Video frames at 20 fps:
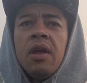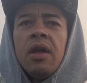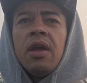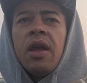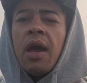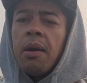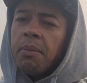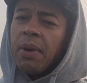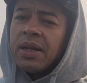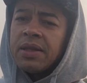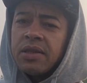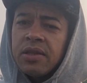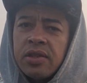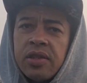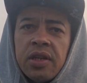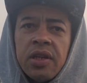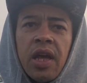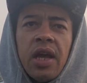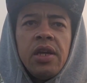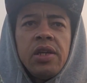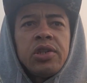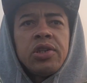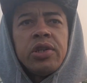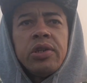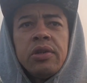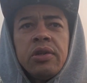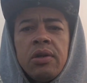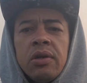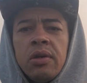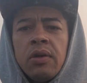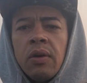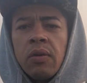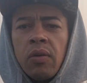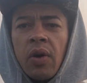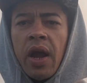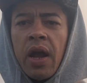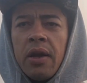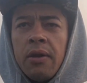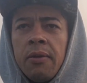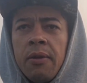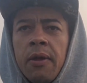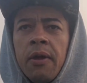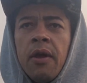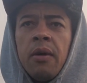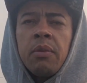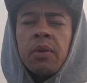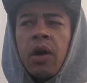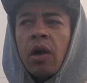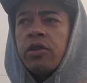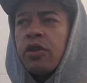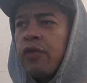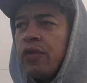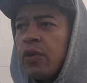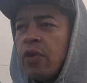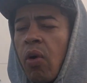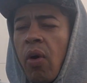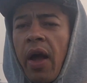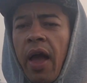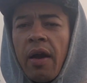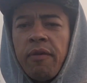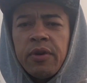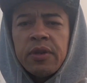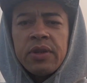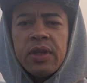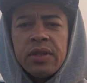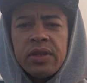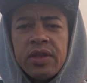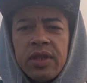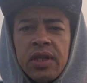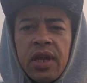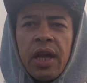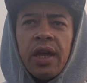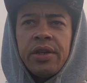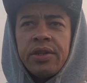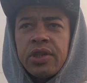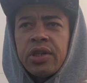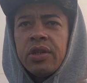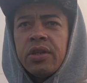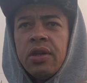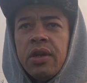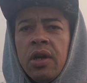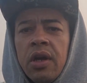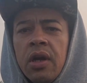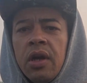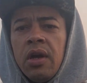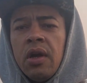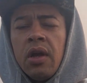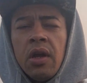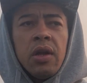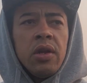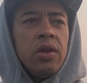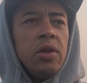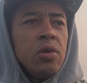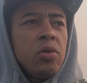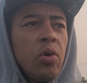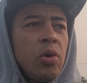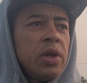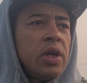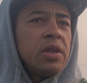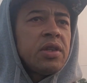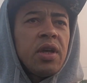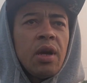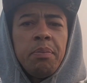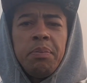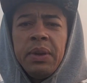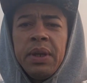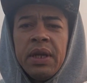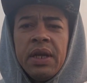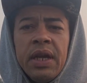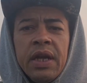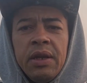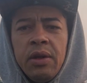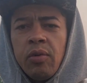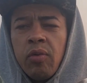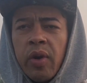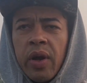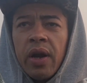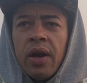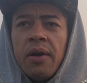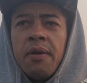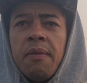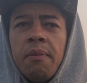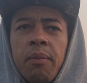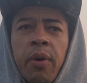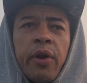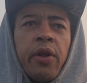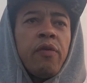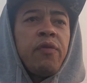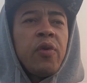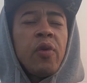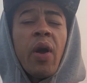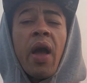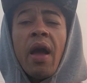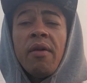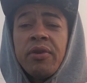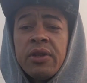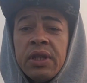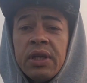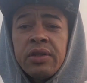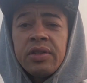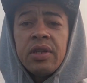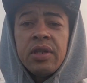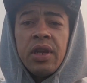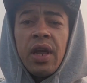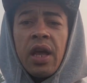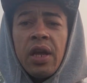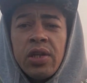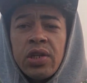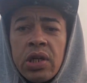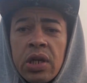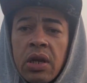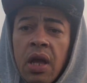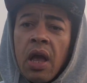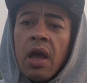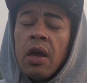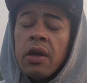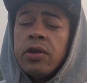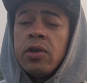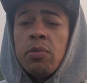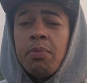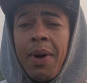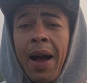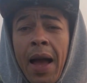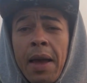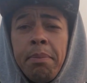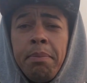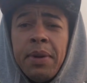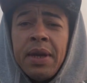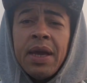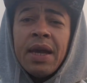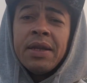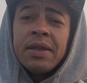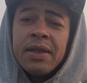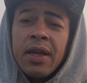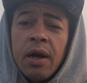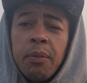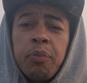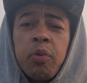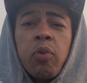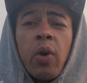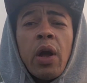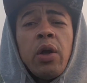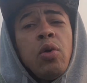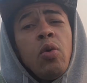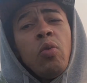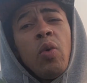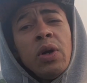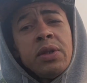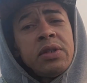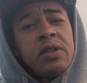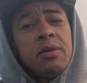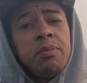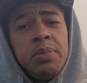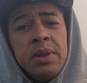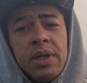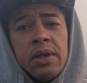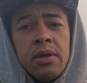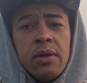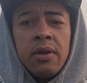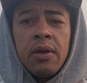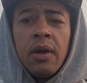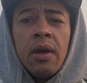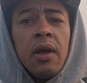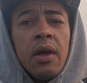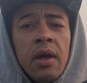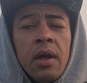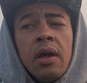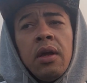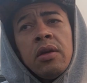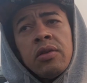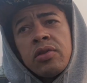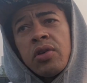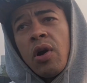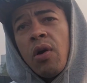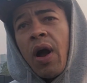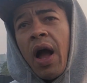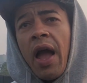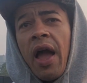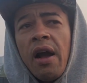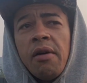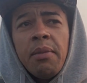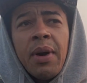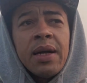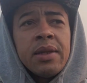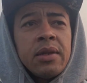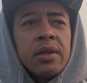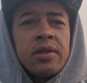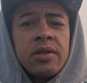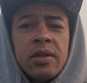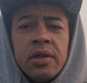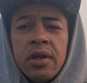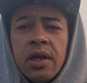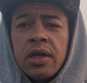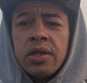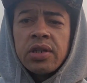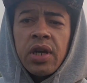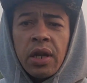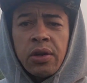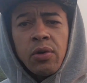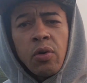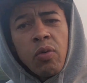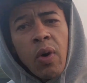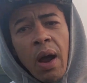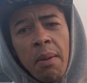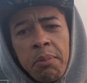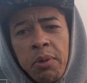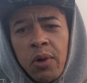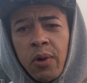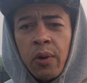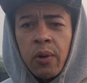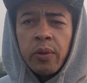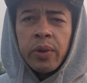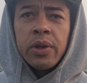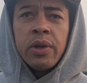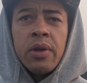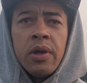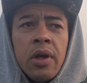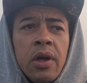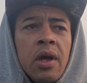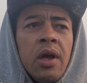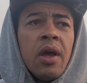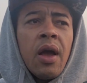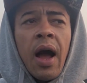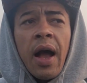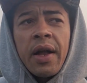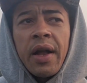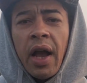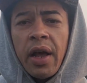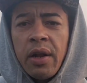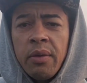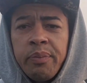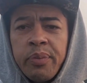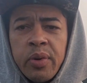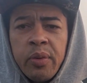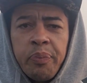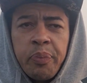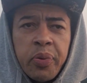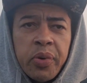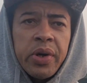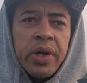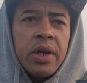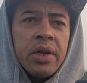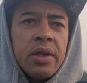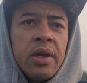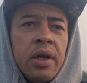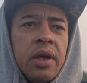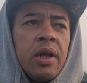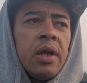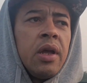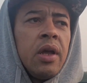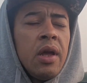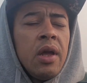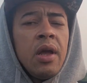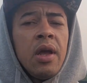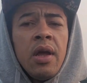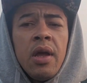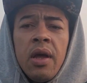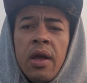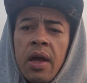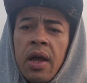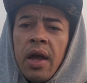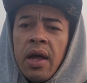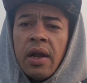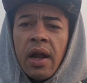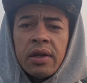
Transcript: and my destination, right? Because if you don't have a destination, you're going to end up being anywhere. But if you have a destination, you might end up where you want to be. So I have my destination. I know where I'm going. I got a blueprint, and I